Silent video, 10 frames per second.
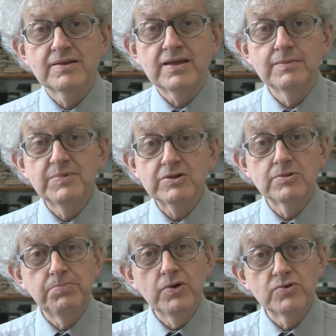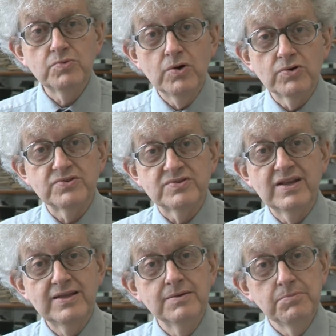chemical bond was
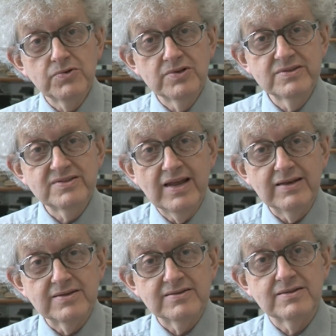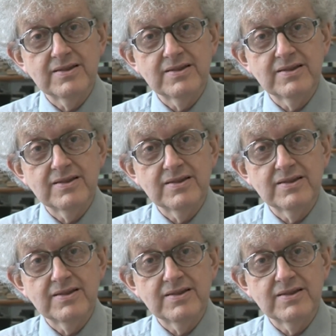in the modern sense.